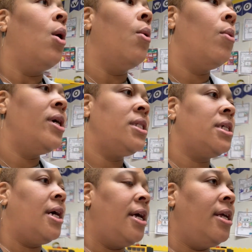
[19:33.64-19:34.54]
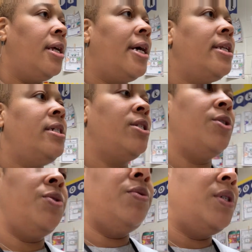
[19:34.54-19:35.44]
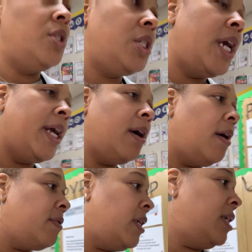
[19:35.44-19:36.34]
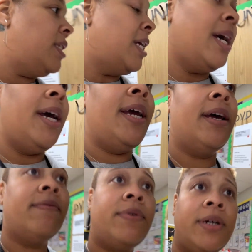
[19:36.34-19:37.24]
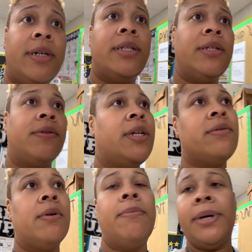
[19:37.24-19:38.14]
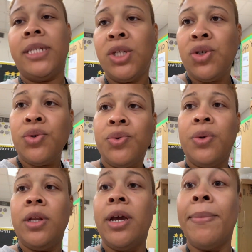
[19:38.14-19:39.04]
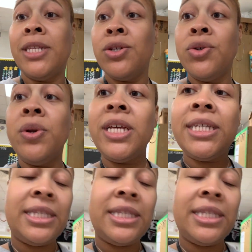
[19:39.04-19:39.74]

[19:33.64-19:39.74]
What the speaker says: what I need to do and check off things that I have done. So that's what I'm about to do. Look at my to-do list.